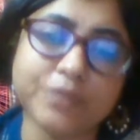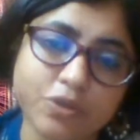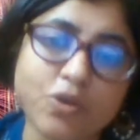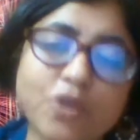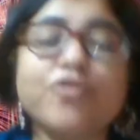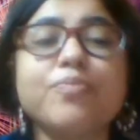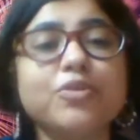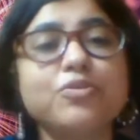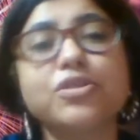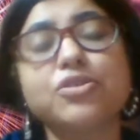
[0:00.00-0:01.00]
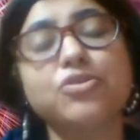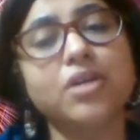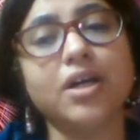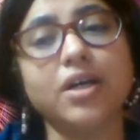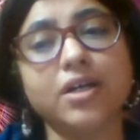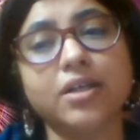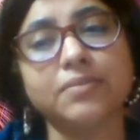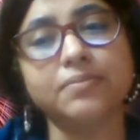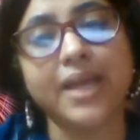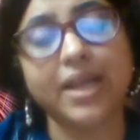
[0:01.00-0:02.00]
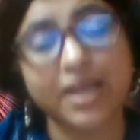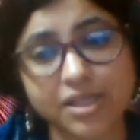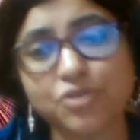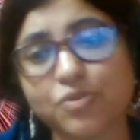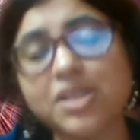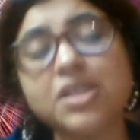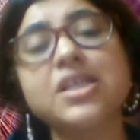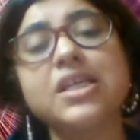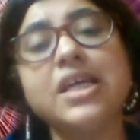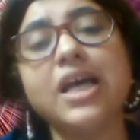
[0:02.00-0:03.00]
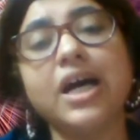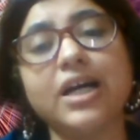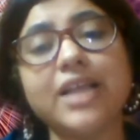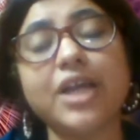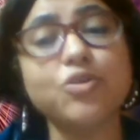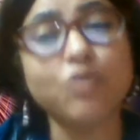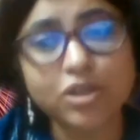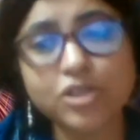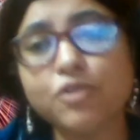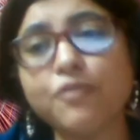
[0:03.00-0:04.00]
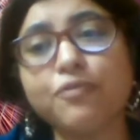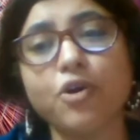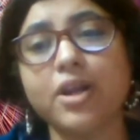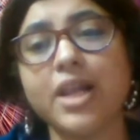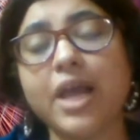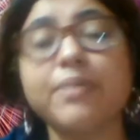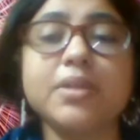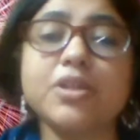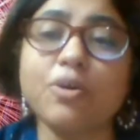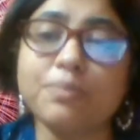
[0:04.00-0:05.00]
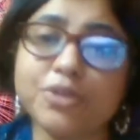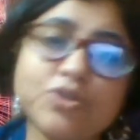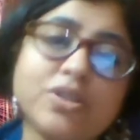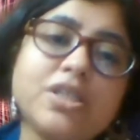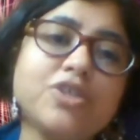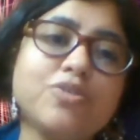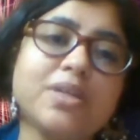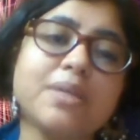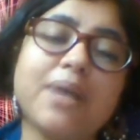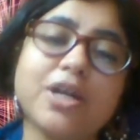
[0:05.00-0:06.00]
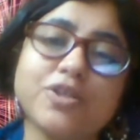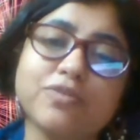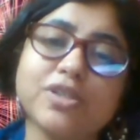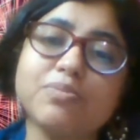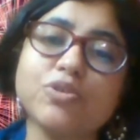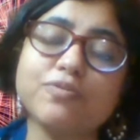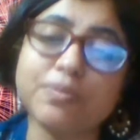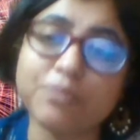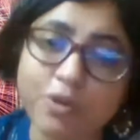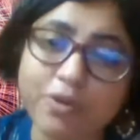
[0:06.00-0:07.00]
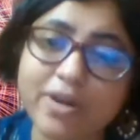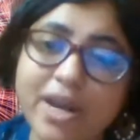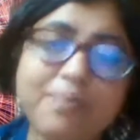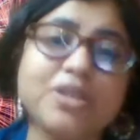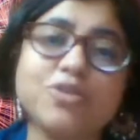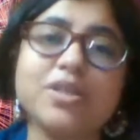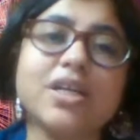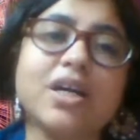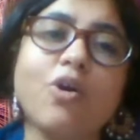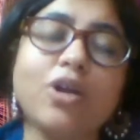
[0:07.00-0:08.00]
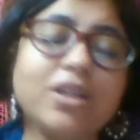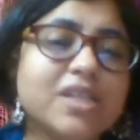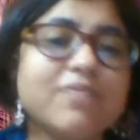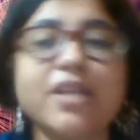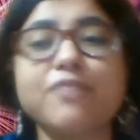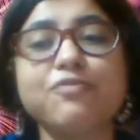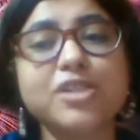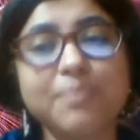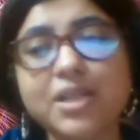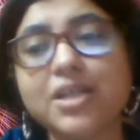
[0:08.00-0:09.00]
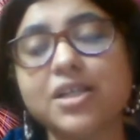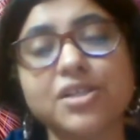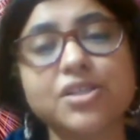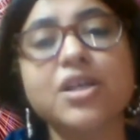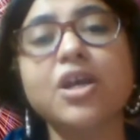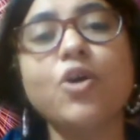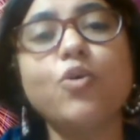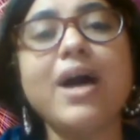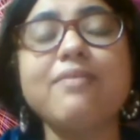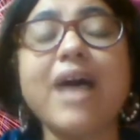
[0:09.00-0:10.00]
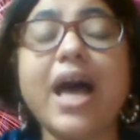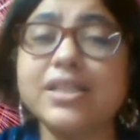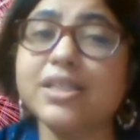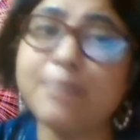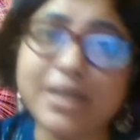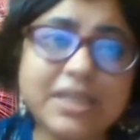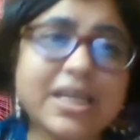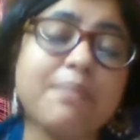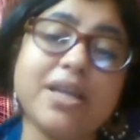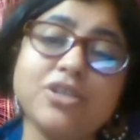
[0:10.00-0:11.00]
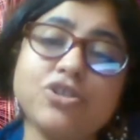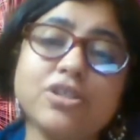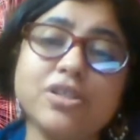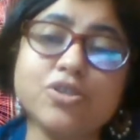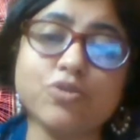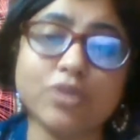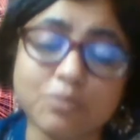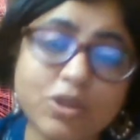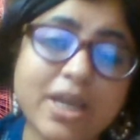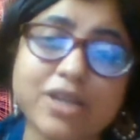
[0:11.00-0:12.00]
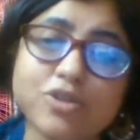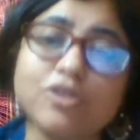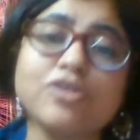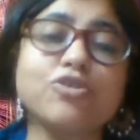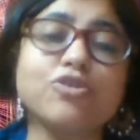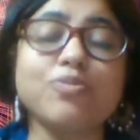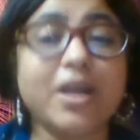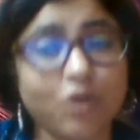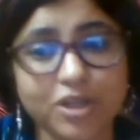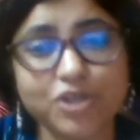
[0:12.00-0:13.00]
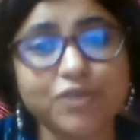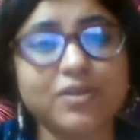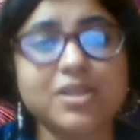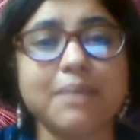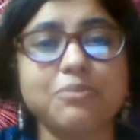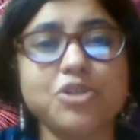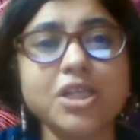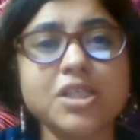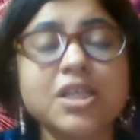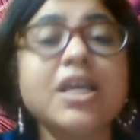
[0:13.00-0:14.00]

contribute an essay to it. Thank you also for allowing me the opportunity to be a part of this beautiful program and to hear all these wonderful speakers who have added many dimensions to the book as also to my knowledge of the subject.